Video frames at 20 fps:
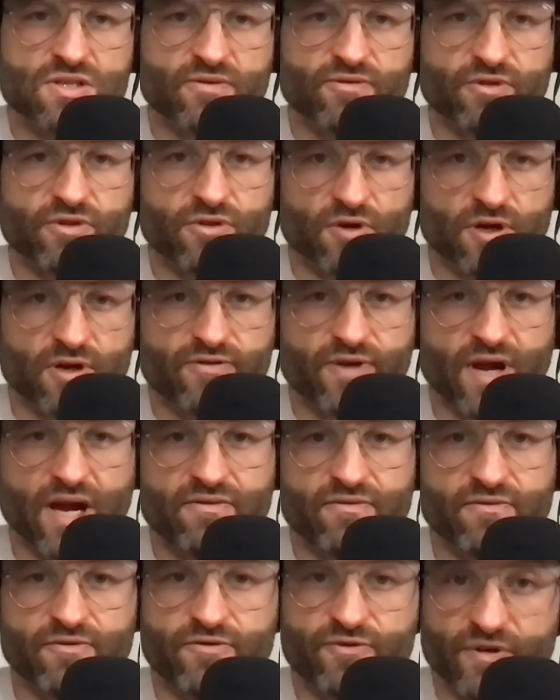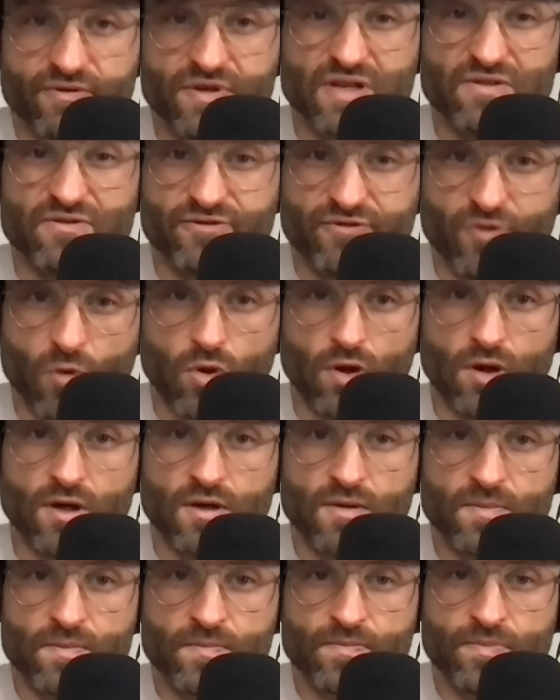ages of 35 and
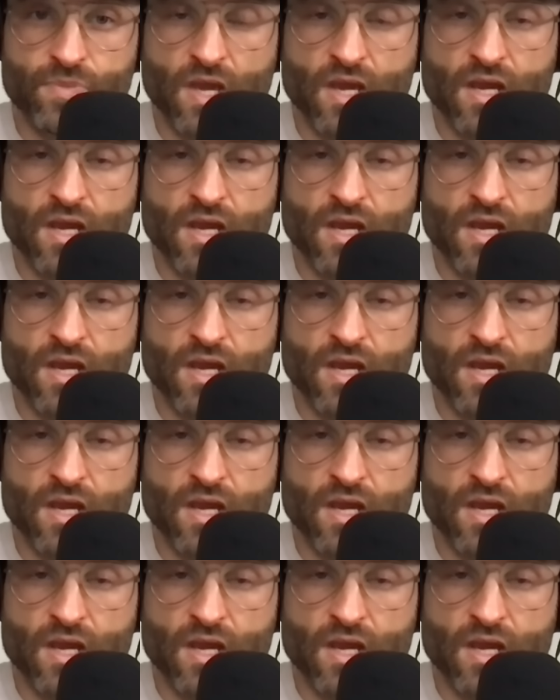54.